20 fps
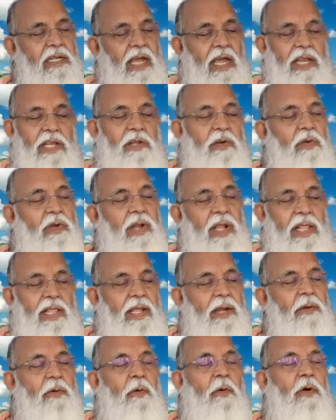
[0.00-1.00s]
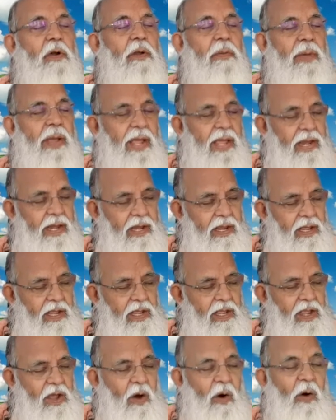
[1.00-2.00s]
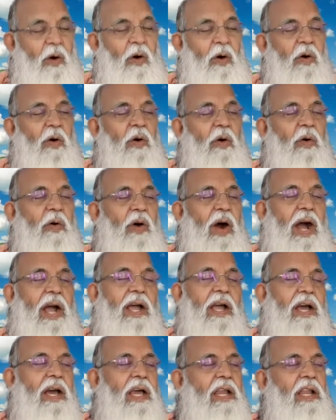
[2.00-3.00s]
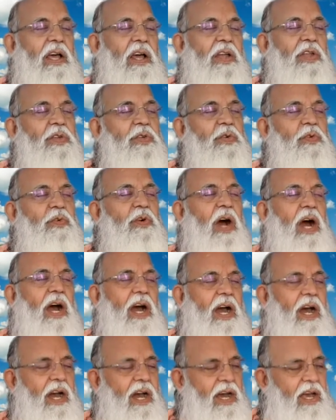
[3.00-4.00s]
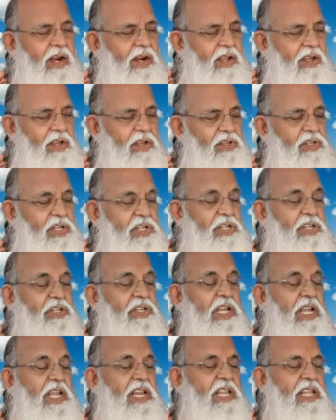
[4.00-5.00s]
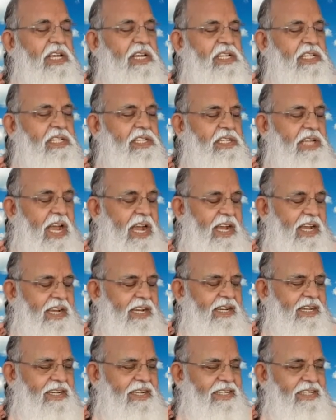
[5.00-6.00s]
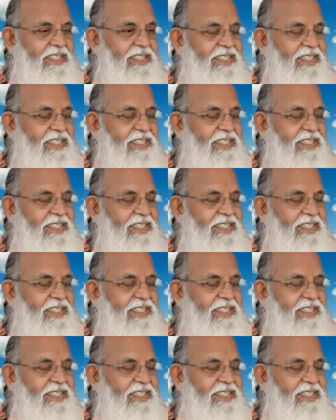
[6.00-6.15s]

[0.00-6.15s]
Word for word: And you tell that old man, Oh, uncle, you are 16 years young.